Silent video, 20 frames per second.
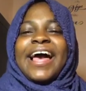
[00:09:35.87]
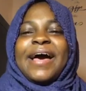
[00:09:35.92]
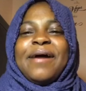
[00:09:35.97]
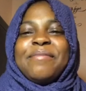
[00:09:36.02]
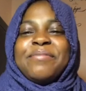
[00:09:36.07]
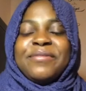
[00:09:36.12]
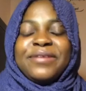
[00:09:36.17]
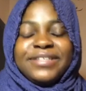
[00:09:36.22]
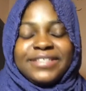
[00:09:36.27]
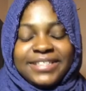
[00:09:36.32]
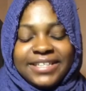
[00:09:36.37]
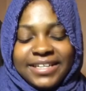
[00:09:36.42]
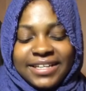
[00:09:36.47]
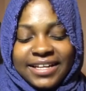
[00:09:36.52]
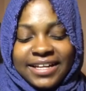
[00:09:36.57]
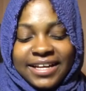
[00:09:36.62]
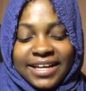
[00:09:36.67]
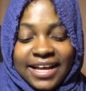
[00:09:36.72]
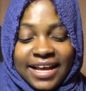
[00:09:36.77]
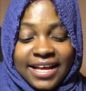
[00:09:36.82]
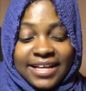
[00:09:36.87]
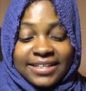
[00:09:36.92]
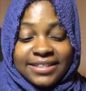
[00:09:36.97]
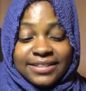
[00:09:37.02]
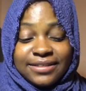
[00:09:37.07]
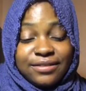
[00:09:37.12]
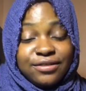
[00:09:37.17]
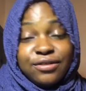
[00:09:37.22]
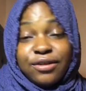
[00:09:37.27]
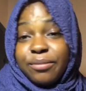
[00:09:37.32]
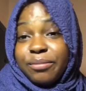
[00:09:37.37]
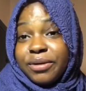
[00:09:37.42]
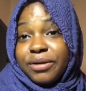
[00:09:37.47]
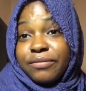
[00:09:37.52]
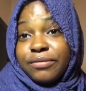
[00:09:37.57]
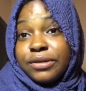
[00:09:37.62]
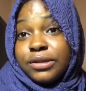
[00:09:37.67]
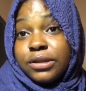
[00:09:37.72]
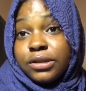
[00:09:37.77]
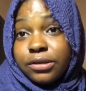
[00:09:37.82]
I'm just kidding, guys. You know I'm
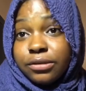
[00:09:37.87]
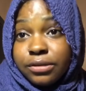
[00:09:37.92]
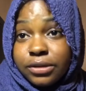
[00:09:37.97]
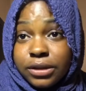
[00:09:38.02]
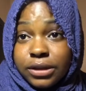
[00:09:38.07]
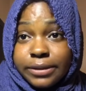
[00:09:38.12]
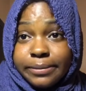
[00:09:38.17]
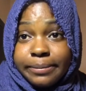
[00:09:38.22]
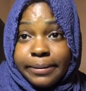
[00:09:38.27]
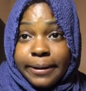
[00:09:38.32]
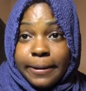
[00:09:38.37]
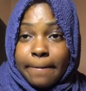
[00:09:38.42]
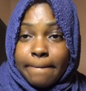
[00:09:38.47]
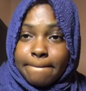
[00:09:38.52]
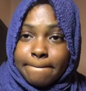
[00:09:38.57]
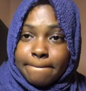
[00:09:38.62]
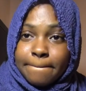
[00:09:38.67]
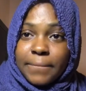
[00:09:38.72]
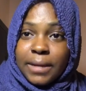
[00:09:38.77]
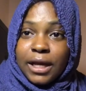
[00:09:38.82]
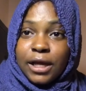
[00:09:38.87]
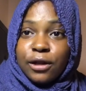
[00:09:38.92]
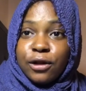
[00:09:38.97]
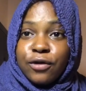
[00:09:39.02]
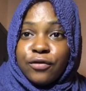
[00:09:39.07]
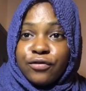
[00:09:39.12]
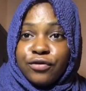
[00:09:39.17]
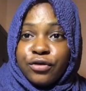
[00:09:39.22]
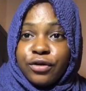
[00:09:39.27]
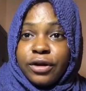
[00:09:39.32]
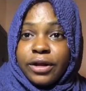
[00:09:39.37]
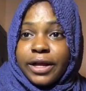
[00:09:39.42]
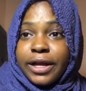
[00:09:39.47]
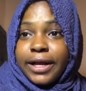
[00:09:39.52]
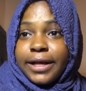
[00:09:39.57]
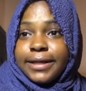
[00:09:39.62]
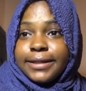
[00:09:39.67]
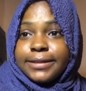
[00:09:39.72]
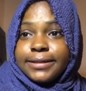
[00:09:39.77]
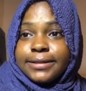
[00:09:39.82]
never serious, but I love you all,
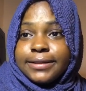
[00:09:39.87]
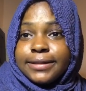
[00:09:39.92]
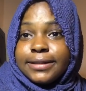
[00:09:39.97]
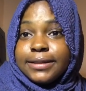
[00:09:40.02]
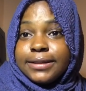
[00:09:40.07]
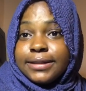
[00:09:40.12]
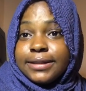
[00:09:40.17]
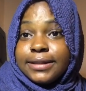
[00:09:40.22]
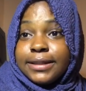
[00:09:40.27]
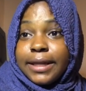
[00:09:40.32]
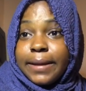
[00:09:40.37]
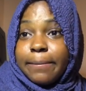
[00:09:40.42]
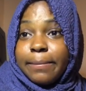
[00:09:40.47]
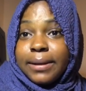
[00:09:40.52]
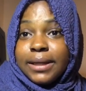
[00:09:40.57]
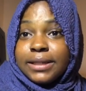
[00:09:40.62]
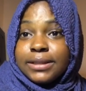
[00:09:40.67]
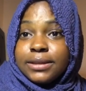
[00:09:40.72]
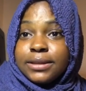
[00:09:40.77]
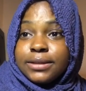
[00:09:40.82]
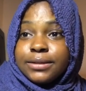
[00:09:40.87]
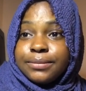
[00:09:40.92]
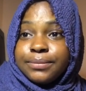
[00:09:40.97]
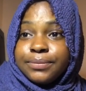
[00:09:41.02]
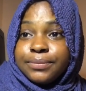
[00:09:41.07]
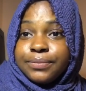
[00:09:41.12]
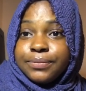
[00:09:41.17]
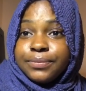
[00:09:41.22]
guys. Stay blessed.